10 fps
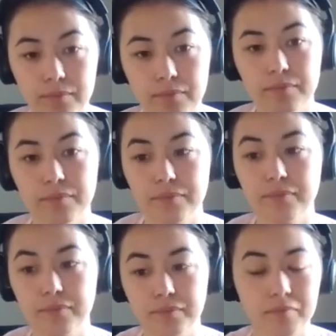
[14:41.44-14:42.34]

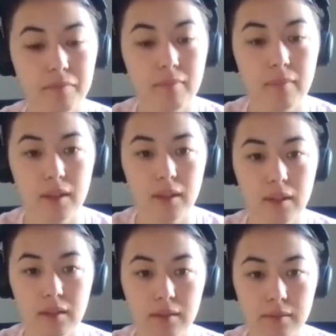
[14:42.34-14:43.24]

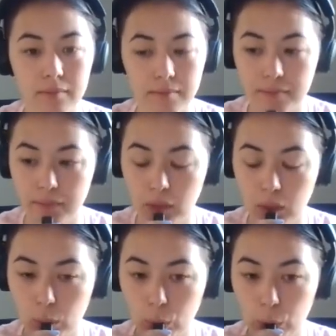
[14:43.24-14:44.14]

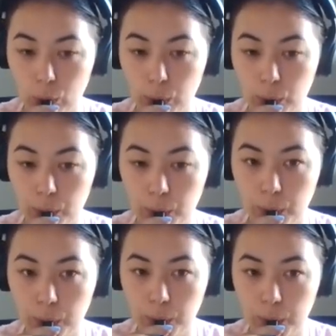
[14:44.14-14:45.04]

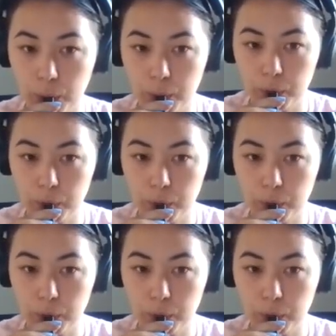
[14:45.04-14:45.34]
The person shown says nothing.